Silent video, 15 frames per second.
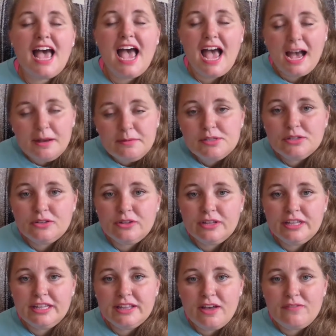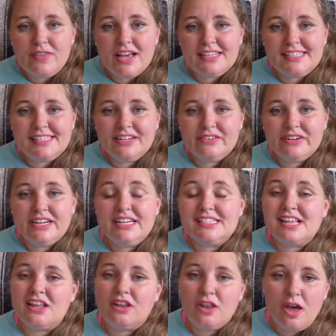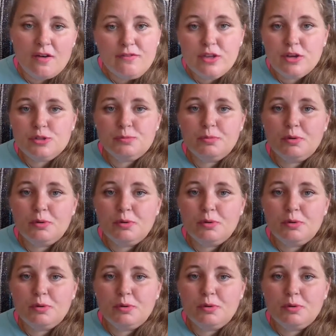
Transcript: Absolutely love that series. Love those